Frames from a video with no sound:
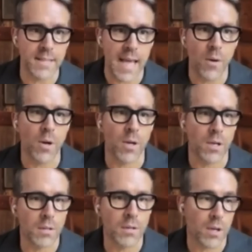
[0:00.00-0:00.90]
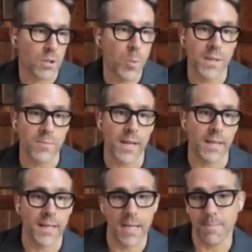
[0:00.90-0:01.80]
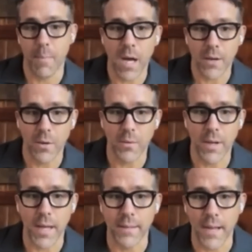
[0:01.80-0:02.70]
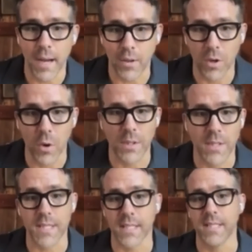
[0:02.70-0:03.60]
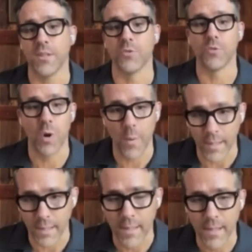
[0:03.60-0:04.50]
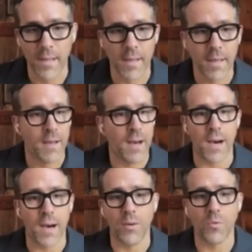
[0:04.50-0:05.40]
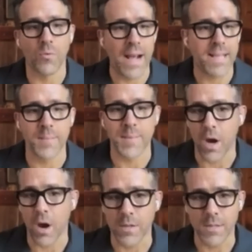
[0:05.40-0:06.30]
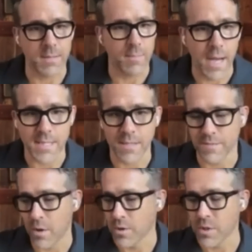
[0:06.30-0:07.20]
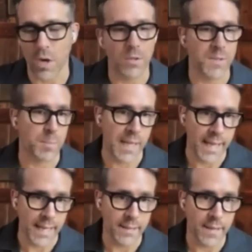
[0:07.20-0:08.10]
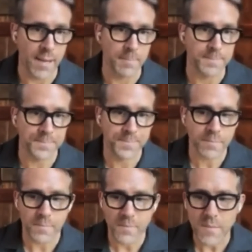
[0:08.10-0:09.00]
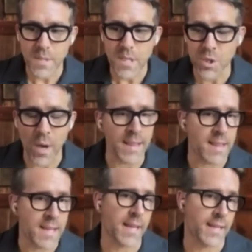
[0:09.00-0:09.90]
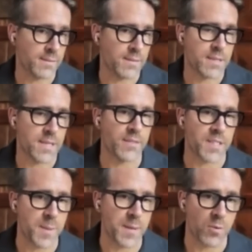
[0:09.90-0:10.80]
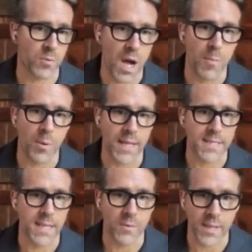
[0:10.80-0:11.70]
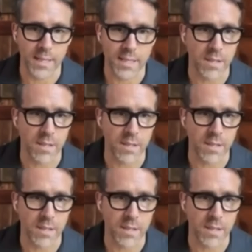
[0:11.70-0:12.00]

now a globally recognized motto. And our goal is to continue growing Wrexham in the hearts and minds of folks all over the planet. So I think I can safely speak for Rob when I say that we